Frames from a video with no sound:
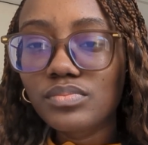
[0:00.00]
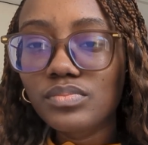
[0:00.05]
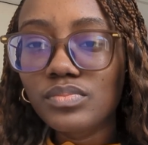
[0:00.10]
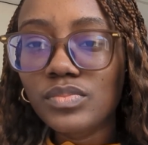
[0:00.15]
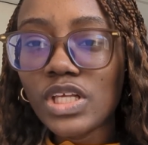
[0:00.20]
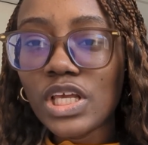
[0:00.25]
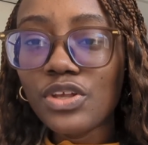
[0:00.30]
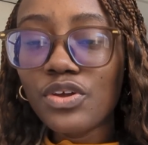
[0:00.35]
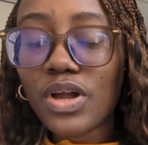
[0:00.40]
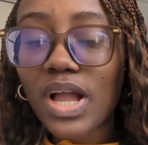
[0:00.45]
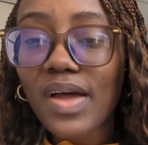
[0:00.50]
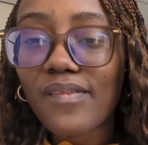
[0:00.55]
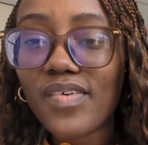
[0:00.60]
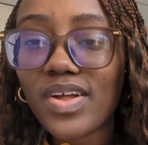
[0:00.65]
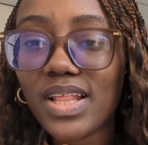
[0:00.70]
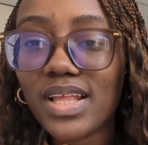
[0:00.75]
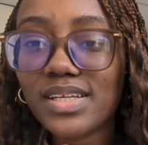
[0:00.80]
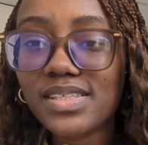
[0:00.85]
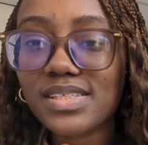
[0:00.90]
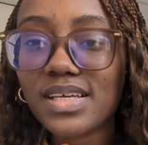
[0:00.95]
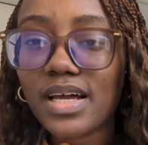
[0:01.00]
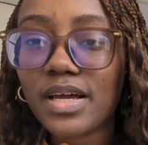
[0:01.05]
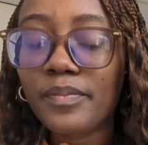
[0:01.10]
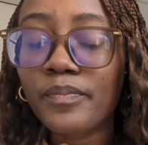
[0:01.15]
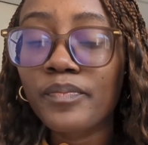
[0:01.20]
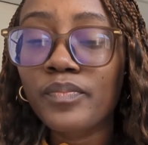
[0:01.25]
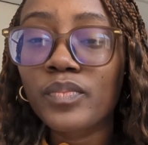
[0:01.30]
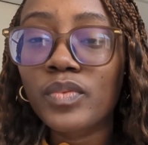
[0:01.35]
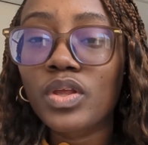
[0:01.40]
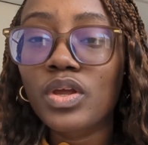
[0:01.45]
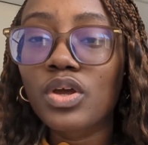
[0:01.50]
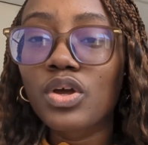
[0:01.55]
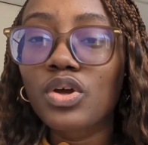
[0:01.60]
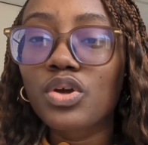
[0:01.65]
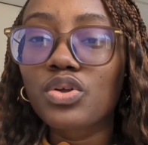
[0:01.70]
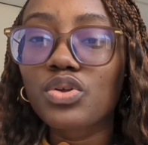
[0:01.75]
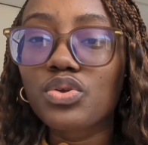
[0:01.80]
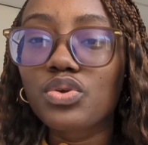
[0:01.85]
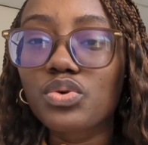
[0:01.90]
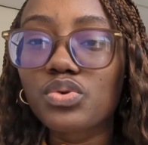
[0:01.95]
in your cover letter,
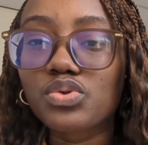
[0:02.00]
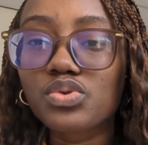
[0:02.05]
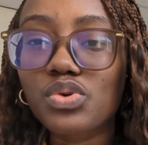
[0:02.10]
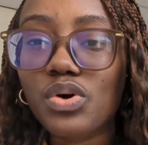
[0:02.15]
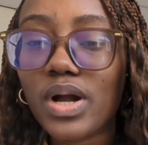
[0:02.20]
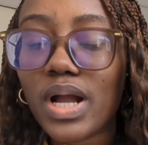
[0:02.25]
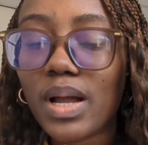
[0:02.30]
you talk